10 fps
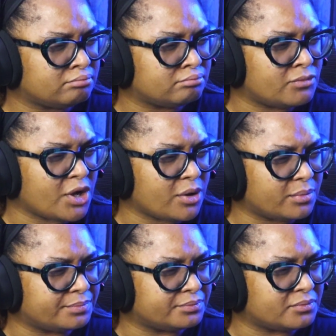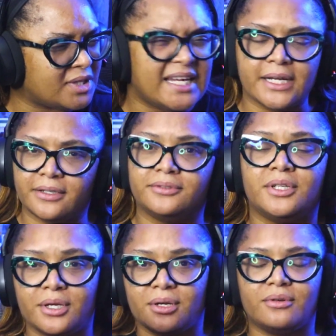No, Nina.
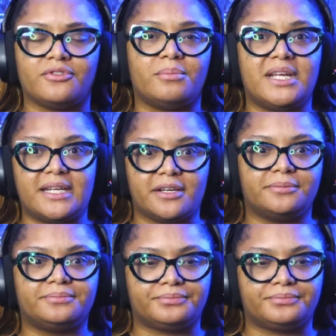From Nina.